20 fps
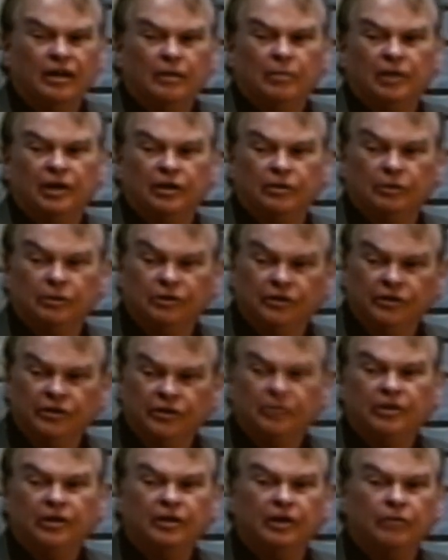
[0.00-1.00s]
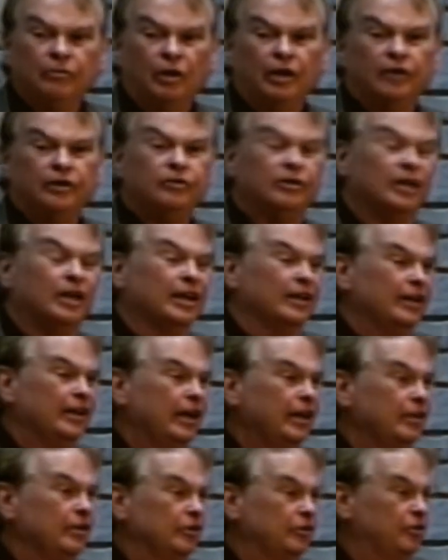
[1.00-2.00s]
But it was something they wanted to do.
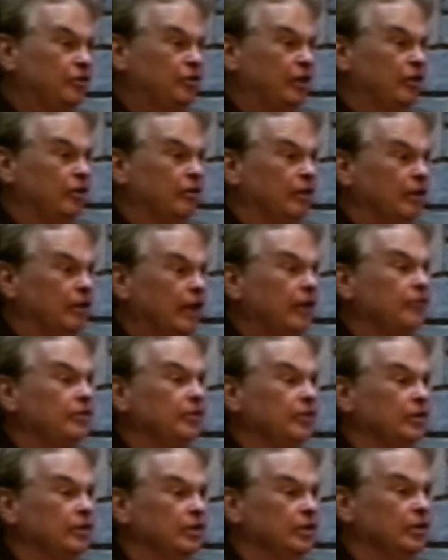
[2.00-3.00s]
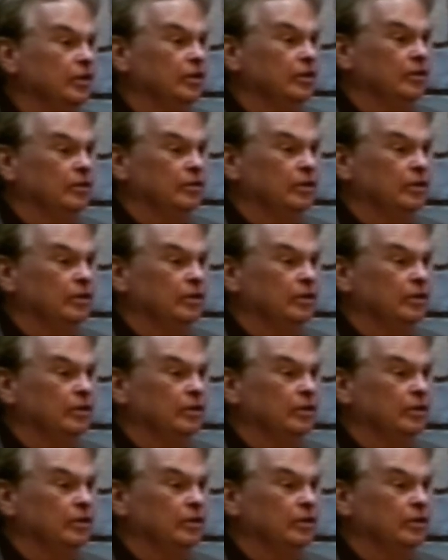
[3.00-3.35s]
That is generosity